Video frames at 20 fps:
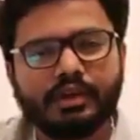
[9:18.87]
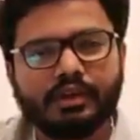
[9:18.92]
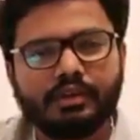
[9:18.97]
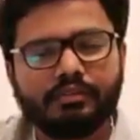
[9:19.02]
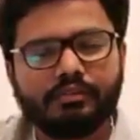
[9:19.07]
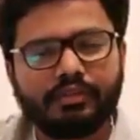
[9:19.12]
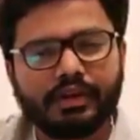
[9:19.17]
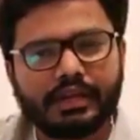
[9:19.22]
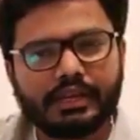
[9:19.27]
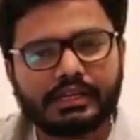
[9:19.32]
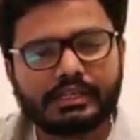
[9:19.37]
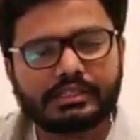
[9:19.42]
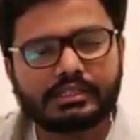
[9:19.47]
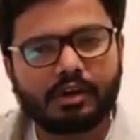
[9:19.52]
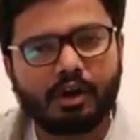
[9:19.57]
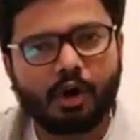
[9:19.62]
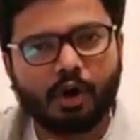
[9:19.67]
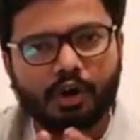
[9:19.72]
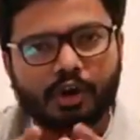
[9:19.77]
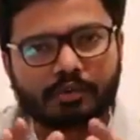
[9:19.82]
various
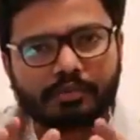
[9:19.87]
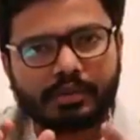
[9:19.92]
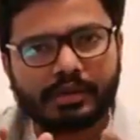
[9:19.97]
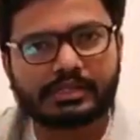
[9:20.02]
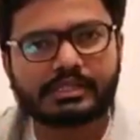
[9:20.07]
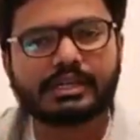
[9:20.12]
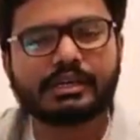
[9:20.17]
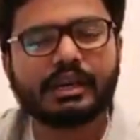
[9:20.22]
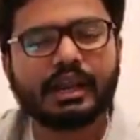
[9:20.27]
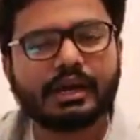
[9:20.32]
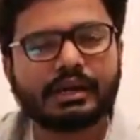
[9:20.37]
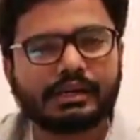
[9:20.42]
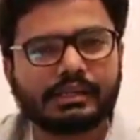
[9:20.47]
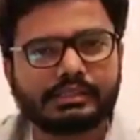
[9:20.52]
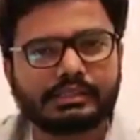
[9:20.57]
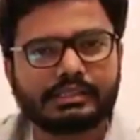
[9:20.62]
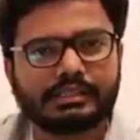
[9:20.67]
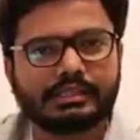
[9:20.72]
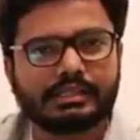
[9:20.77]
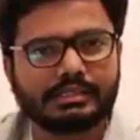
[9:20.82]
occupational lung
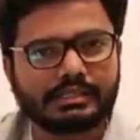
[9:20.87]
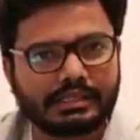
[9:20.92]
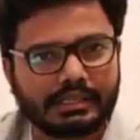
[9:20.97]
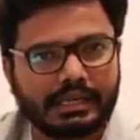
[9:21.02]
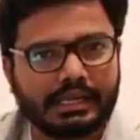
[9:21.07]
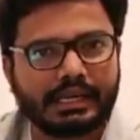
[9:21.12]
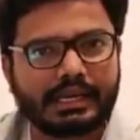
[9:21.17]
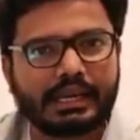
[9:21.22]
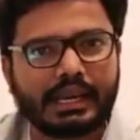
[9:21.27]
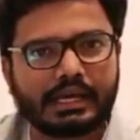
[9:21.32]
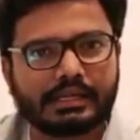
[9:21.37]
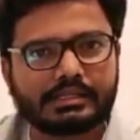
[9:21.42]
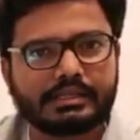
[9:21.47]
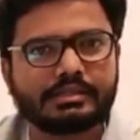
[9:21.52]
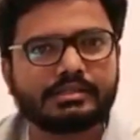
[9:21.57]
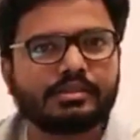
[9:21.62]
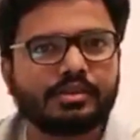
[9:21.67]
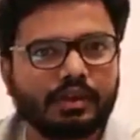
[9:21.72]
diseases in e-classes.